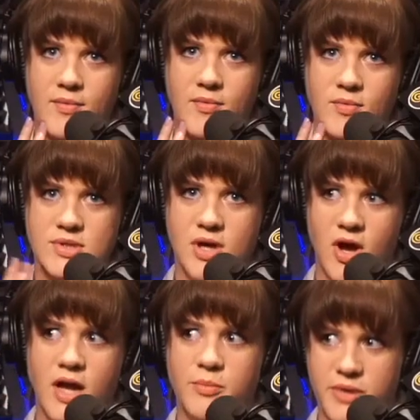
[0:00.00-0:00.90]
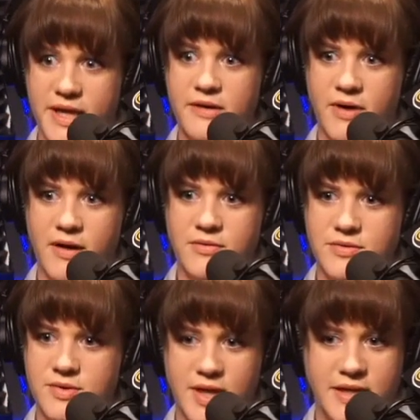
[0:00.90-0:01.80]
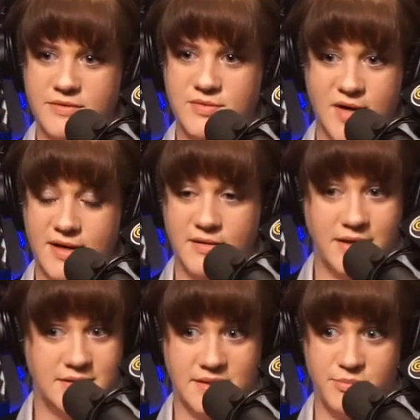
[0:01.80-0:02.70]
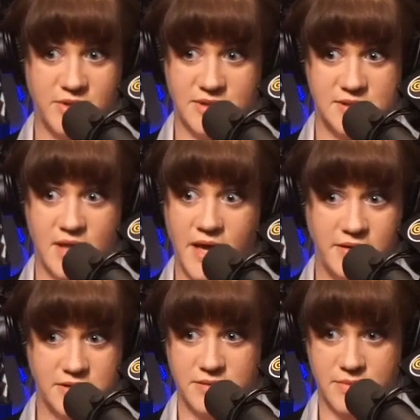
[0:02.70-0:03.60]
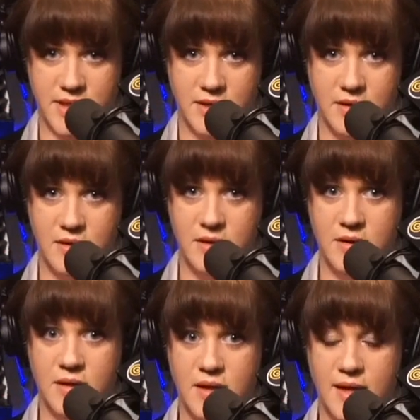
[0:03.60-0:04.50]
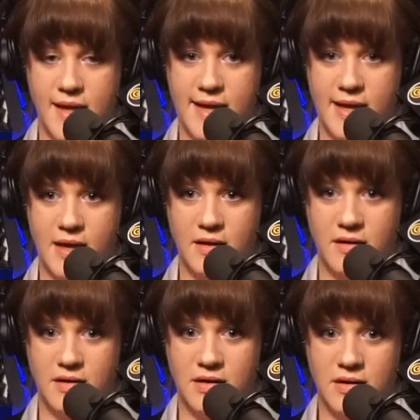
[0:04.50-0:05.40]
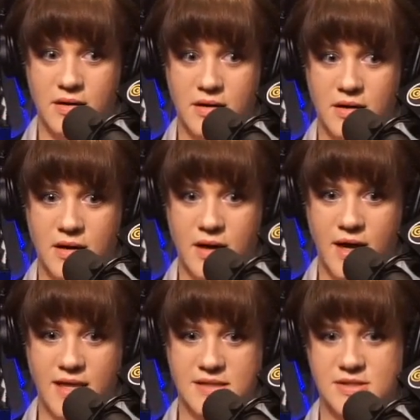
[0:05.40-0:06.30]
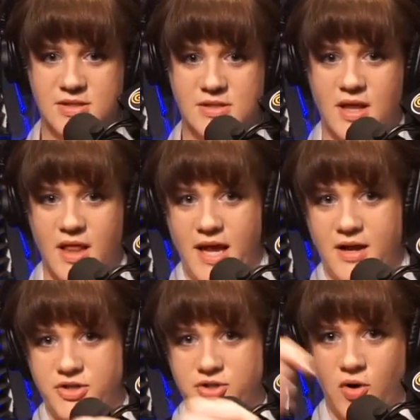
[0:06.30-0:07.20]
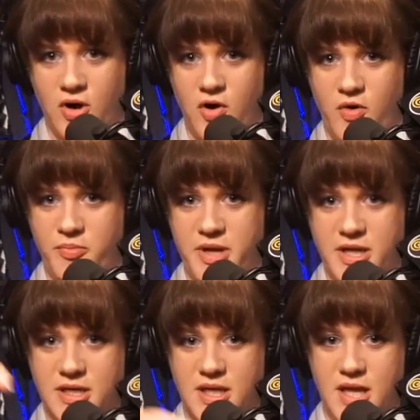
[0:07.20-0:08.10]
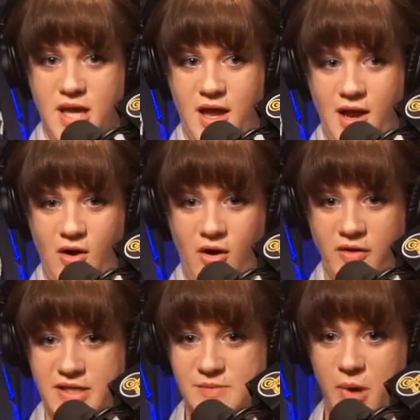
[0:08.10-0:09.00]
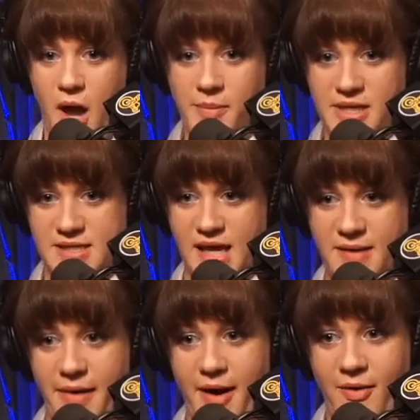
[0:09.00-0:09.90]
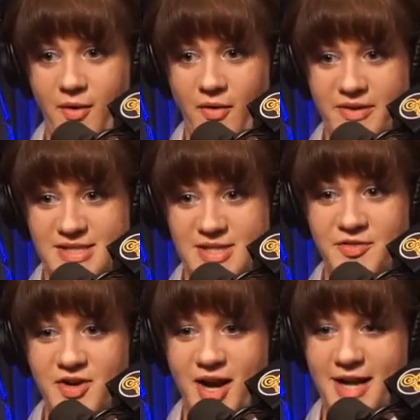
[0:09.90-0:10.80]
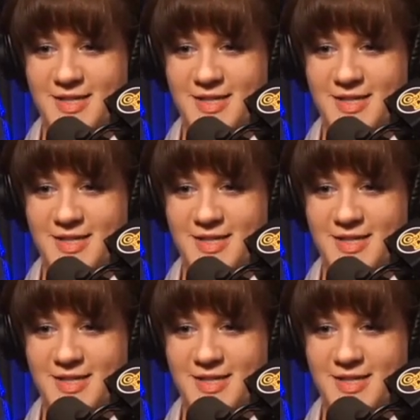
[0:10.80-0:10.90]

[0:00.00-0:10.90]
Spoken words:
was on a playground, like trying to like sleep on the slide or something. And a door opened and all these puppies came out. All these different kinds